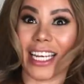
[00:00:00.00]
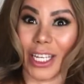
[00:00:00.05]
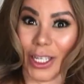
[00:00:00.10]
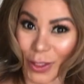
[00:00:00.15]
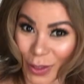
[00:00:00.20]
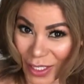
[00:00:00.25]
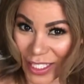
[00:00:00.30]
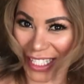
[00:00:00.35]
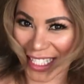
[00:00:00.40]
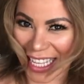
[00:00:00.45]

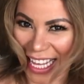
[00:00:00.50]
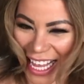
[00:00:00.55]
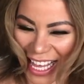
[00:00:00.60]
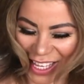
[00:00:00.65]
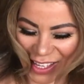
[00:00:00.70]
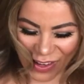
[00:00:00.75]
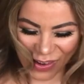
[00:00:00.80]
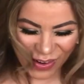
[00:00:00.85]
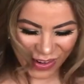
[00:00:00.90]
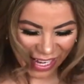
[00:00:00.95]
looks
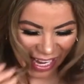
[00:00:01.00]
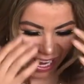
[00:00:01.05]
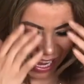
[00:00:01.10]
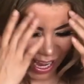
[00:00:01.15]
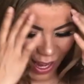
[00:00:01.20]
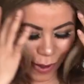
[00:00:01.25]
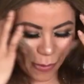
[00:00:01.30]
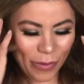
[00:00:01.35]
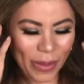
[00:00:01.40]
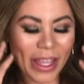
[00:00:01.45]
like,
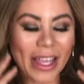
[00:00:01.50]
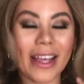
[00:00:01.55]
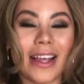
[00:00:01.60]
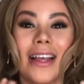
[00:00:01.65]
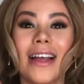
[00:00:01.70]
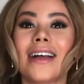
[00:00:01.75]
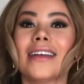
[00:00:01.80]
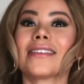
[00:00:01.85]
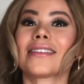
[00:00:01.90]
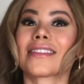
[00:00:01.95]
okay?
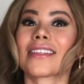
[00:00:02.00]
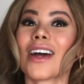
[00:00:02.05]
So